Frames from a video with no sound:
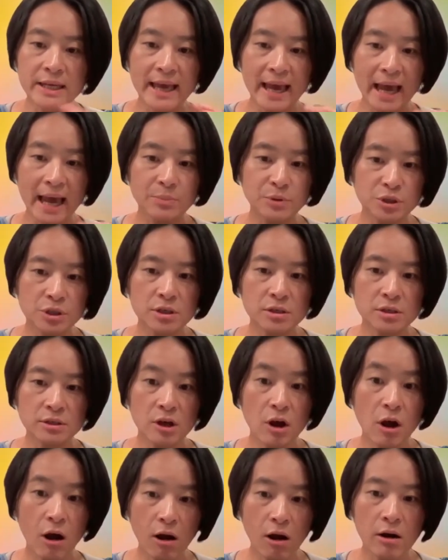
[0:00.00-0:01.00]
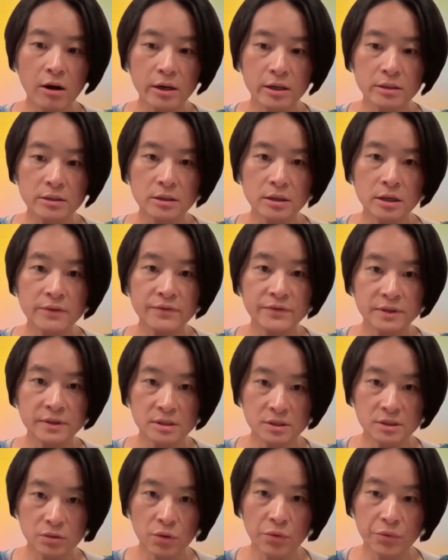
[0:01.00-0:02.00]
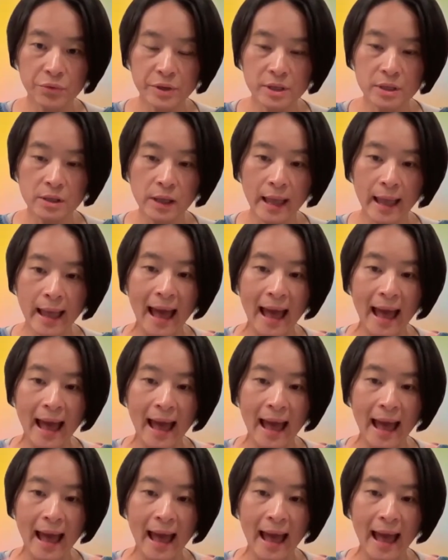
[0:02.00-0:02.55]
captured the heart of the story,